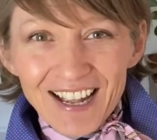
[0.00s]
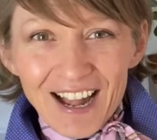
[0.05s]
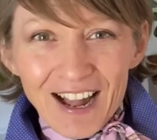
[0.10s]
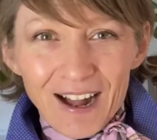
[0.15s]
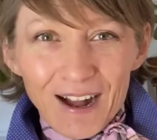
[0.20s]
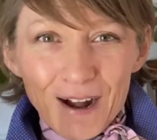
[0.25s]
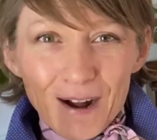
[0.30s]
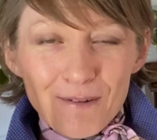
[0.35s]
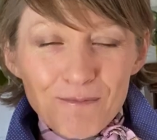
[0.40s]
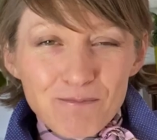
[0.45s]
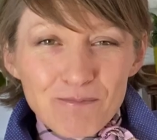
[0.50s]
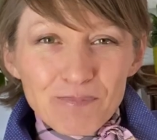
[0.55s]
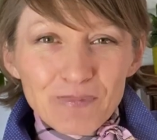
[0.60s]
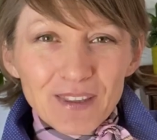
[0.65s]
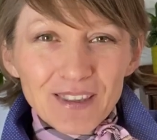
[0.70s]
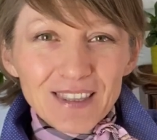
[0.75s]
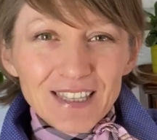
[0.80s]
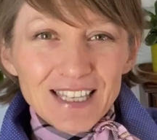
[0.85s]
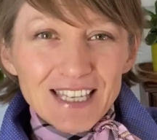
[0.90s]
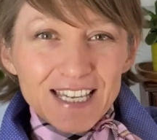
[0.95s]

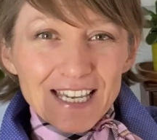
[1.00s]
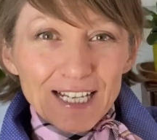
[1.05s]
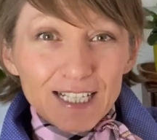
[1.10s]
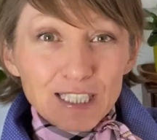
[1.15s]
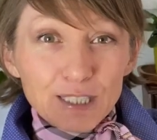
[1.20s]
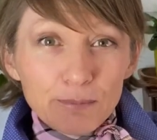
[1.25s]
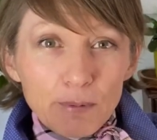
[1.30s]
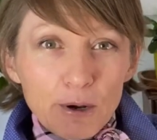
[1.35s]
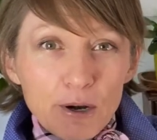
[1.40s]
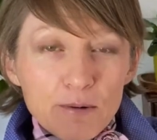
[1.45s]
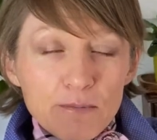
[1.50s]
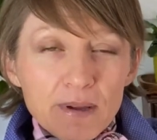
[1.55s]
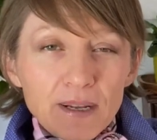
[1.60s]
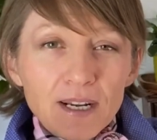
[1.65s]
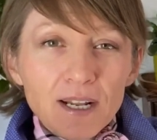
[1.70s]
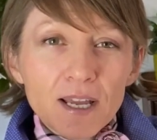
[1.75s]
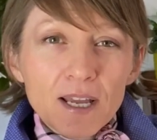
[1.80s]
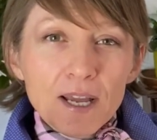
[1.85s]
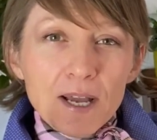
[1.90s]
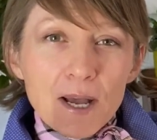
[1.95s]
the
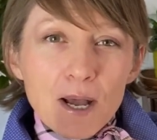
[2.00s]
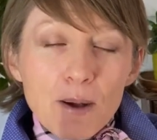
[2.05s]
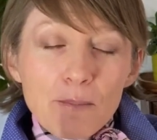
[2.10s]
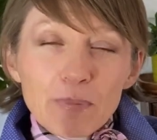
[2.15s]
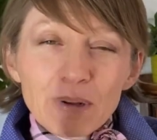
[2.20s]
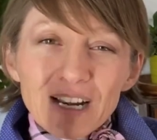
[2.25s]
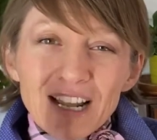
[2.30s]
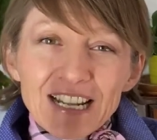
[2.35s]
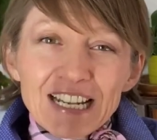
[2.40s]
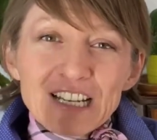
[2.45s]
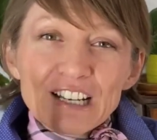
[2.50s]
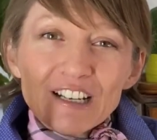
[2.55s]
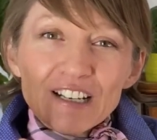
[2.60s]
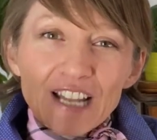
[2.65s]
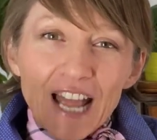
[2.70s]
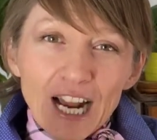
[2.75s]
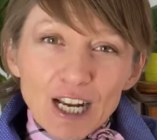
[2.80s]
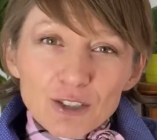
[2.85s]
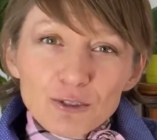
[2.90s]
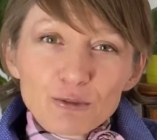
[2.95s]
experiment. But in
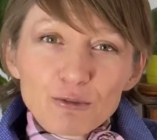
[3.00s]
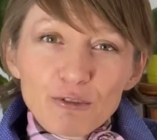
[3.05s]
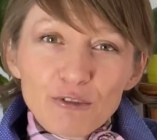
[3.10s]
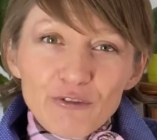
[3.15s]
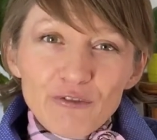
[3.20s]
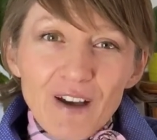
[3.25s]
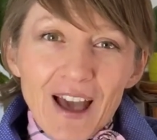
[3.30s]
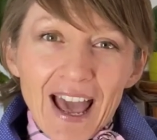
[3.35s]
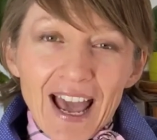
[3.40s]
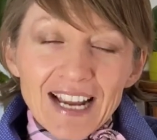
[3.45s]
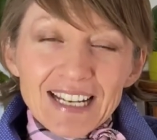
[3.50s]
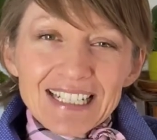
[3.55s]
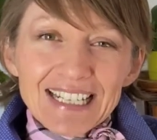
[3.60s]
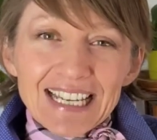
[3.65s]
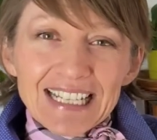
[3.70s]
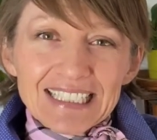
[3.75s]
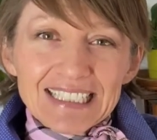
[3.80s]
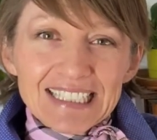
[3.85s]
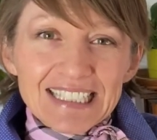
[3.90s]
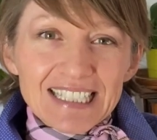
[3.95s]
actual fact,
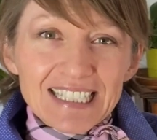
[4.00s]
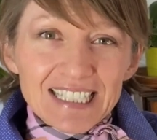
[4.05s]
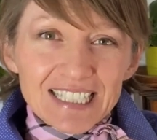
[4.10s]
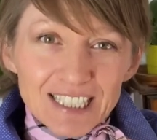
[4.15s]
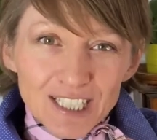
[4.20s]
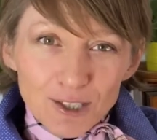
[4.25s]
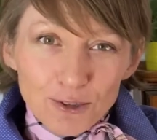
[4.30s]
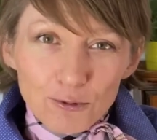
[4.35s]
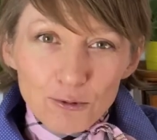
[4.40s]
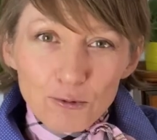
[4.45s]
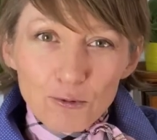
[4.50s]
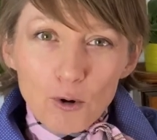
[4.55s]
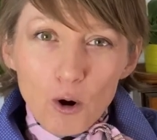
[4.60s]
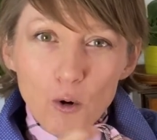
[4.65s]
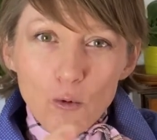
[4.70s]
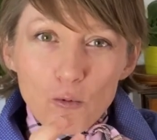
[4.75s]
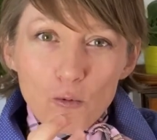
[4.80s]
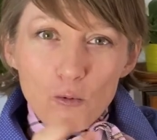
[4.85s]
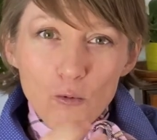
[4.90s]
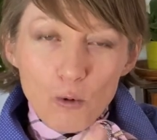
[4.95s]
it still
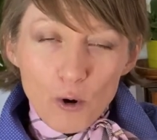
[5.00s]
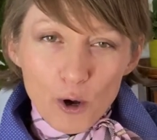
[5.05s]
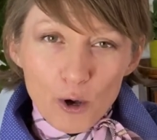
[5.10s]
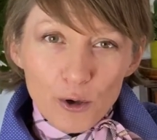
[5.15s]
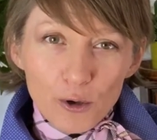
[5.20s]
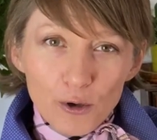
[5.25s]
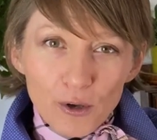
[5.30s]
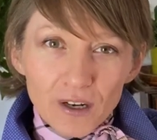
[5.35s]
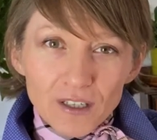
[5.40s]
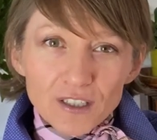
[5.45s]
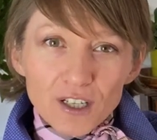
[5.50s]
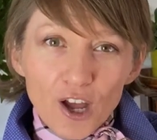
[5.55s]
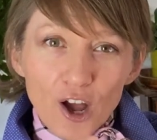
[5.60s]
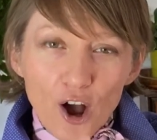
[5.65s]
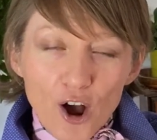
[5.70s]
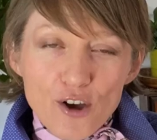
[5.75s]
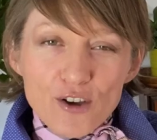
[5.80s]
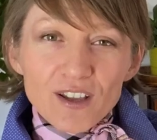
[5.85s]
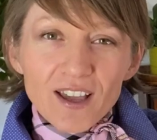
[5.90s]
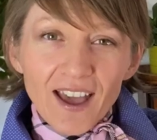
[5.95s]
worked
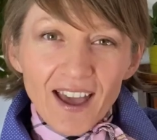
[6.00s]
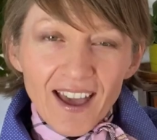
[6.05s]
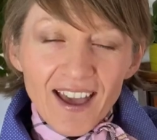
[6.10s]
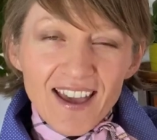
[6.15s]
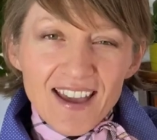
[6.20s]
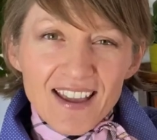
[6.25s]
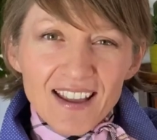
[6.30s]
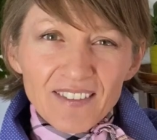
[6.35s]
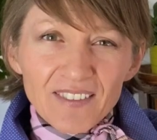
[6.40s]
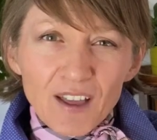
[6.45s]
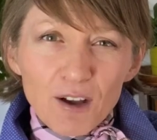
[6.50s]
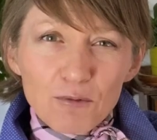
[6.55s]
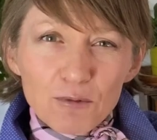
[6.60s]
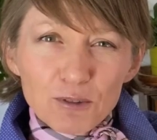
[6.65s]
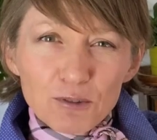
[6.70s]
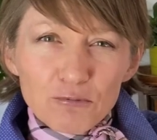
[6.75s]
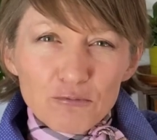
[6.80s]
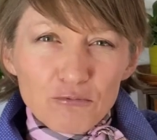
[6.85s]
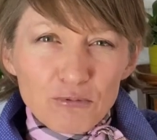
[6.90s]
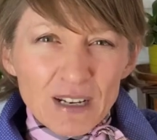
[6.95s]
okay. That
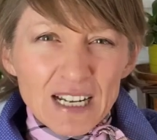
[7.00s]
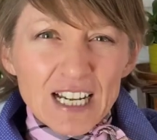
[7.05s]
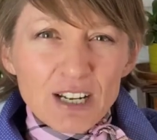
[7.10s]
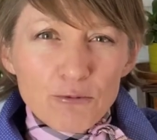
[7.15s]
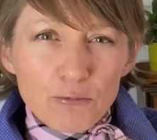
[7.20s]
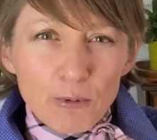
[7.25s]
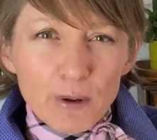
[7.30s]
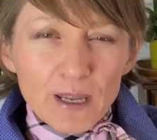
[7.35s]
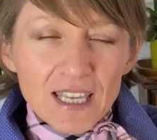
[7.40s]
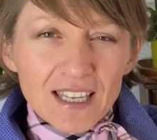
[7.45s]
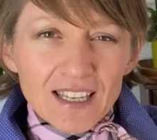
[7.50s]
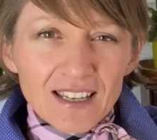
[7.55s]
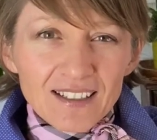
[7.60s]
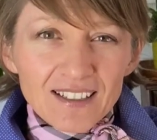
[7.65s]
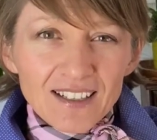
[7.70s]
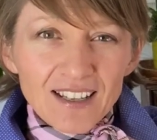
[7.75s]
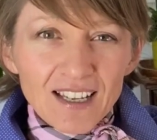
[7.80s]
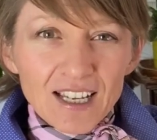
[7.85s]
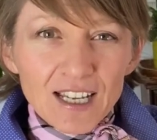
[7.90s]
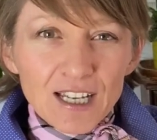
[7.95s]
was really
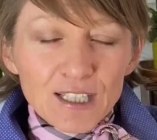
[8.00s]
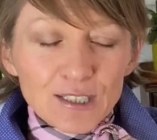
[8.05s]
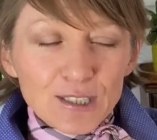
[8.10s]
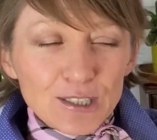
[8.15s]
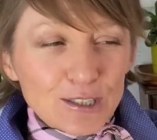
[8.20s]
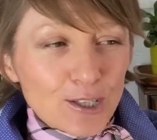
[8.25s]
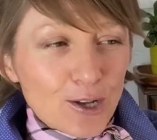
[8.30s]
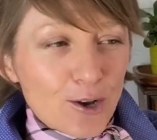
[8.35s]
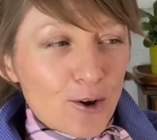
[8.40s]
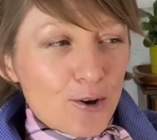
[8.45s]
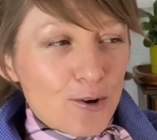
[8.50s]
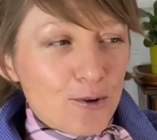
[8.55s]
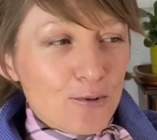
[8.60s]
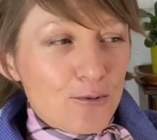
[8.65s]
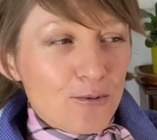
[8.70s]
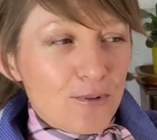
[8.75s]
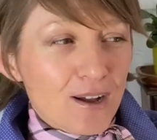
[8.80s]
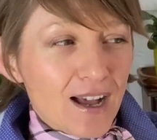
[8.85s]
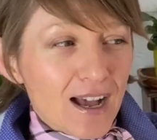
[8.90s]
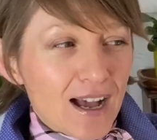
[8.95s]
weird.
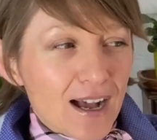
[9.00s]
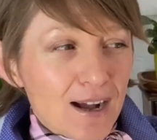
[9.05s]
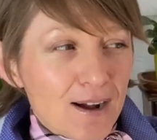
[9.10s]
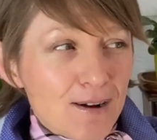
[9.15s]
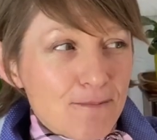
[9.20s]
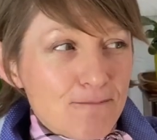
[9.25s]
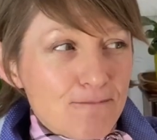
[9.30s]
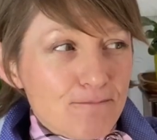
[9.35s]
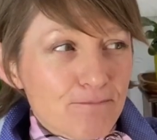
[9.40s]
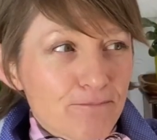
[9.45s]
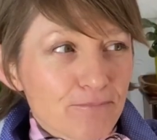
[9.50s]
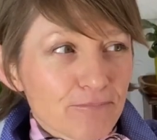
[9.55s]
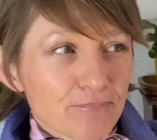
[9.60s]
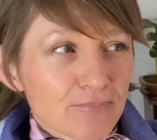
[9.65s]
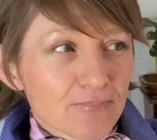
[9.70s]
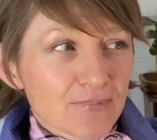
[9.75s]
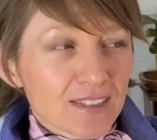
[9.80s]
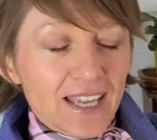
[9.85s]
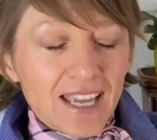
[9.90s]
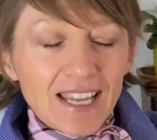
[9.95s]
So
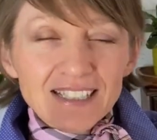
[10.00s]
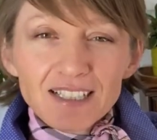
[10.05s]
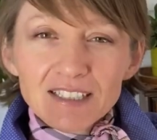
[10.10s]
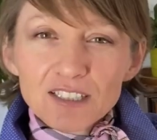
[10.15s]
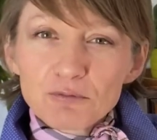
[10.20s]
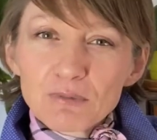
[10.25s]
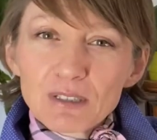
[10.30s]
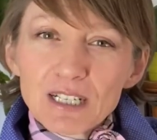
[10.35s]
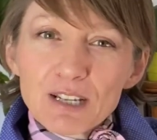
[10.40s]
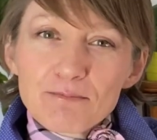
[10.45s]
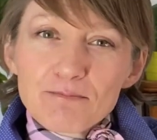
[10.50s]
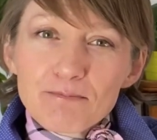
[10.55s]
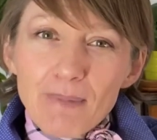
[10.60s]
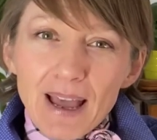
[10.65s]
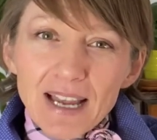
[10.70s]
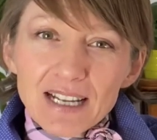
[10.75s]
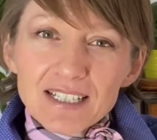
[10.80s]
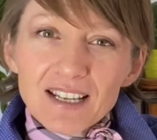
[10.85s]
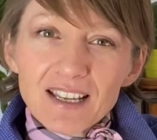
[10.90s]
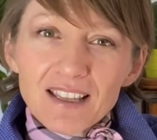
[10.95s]
yeah, it doesn't really
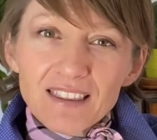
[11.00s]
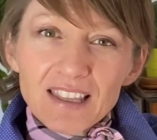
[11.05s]
matter, I